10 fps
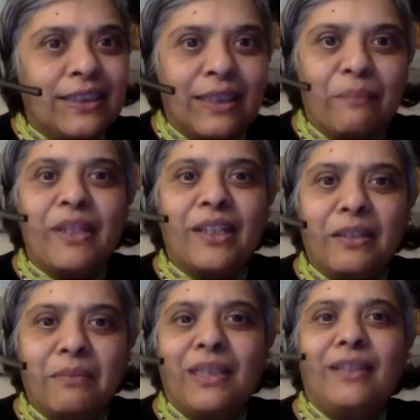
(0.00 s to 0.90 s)
something
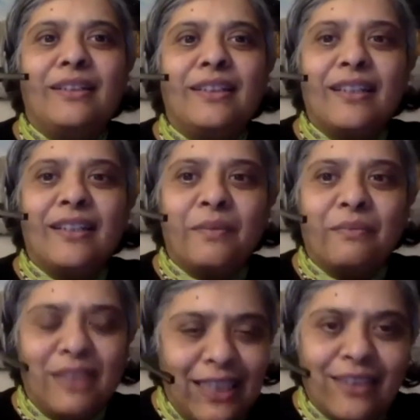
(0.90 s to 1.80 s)
in me
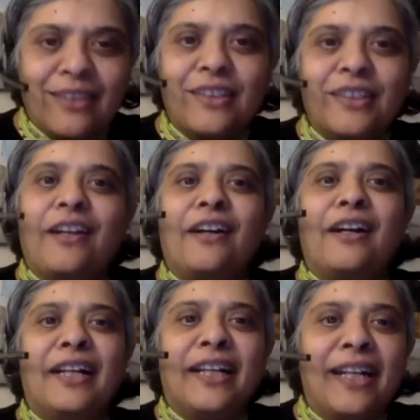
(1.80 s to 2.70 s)
needs to
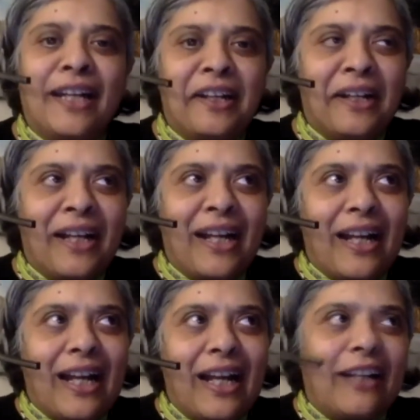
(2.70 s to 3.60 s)
die
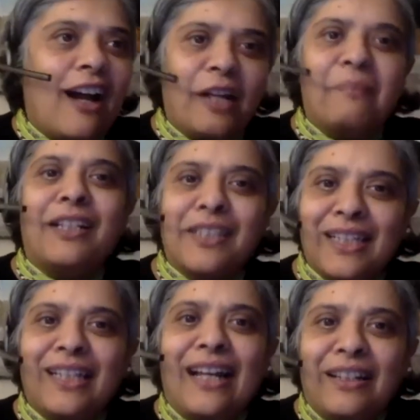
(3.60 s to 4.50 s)
and I'm
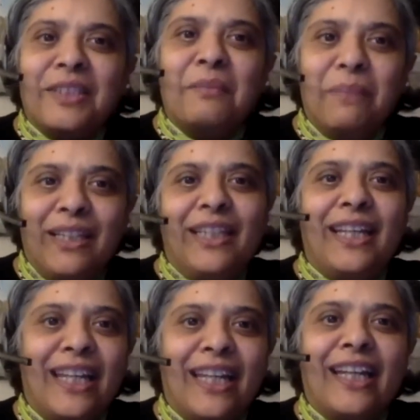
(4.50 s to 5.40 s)
actually allowed to be
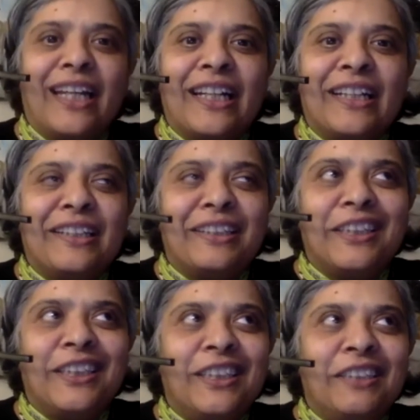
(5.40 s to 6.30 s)
here
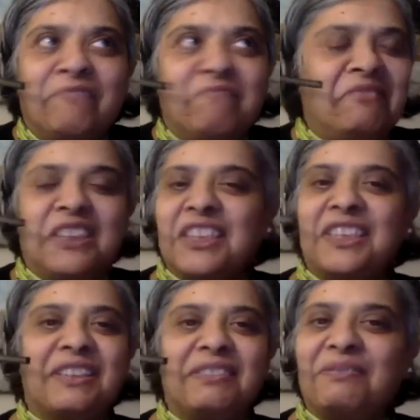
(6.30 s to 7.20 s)
just
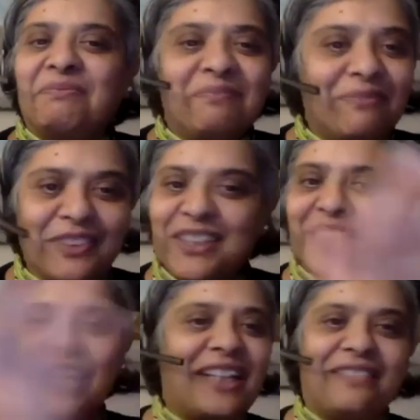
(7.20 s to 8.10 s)
for the
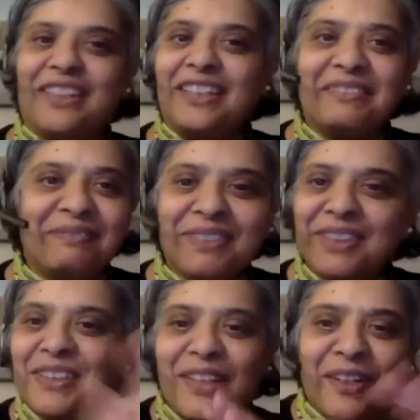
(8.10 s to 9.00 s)
sake of it.
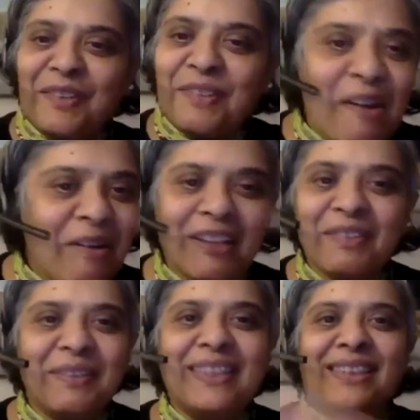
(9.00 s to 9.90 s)
There's no
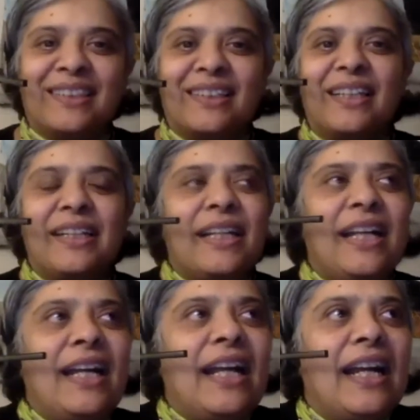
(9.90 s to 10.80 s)
other reason.
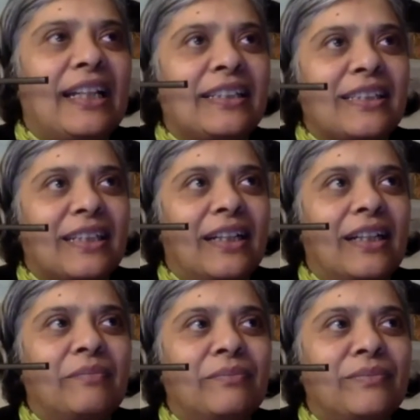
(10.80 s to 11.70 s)
And
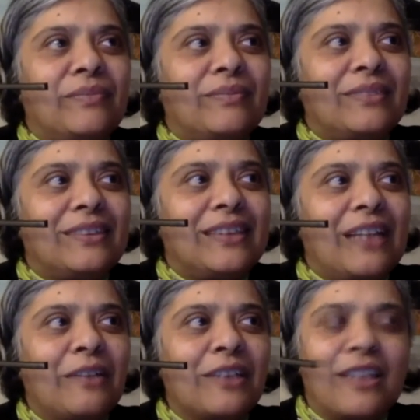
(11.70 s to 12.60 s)

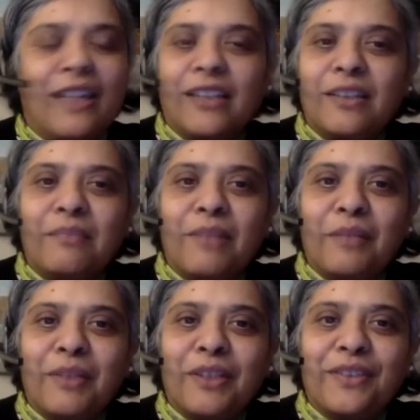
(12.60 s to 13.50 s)
that was like the
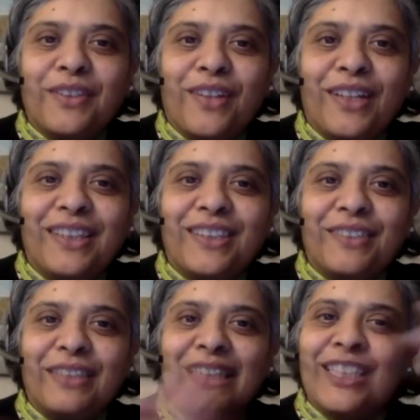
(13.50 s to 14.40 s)
moment of starting to
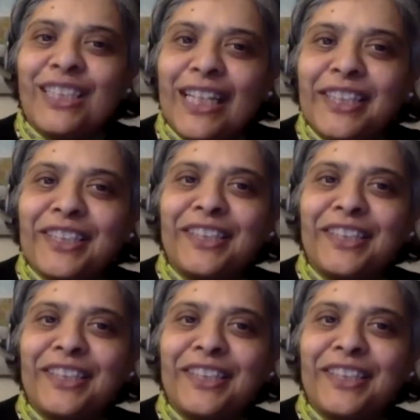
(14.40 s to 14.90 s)
really shed